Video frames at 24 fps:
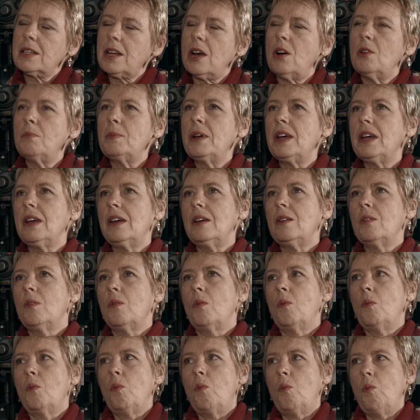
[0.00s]
Tell me
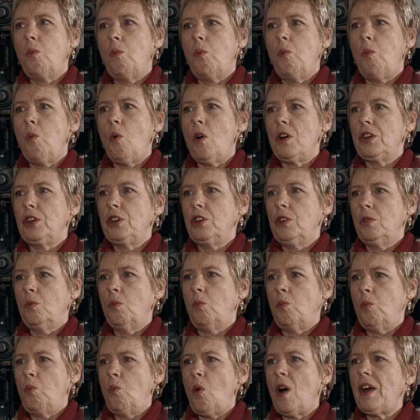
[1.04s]
what
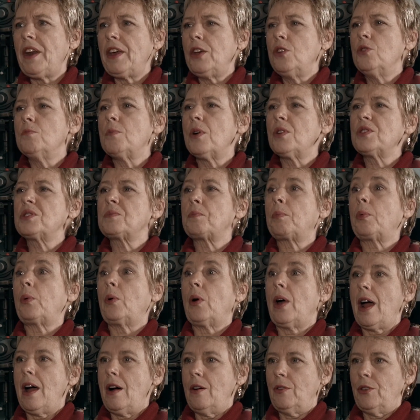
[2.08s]
are you most
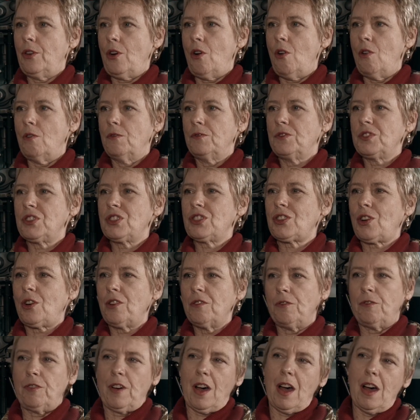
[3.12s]
proud of so
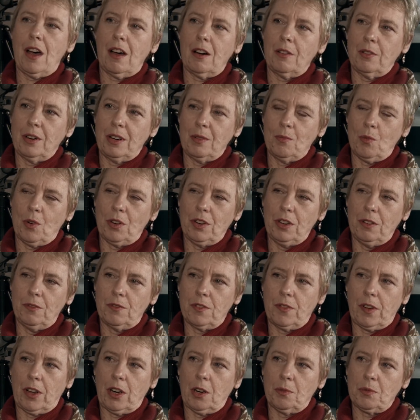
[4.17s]
far in what you've
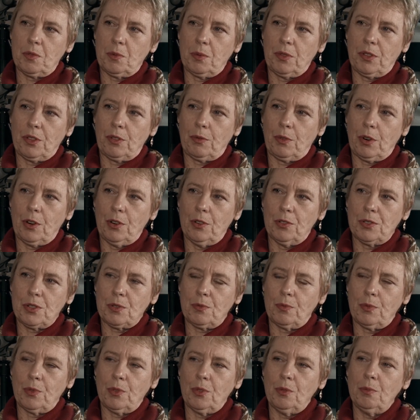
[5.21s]
developed with the
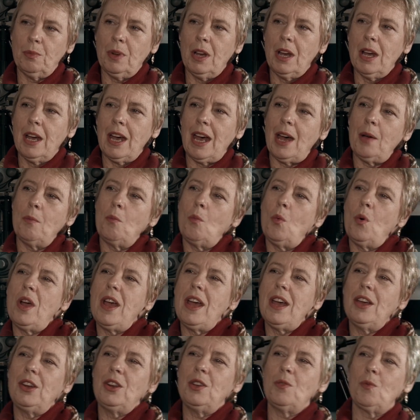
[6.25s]
rehearsal room, and
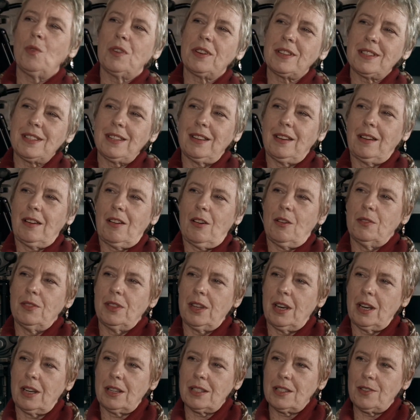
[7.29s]
where do you want to see it go in
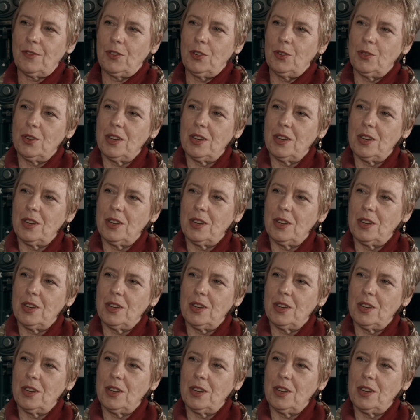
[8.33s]
the next few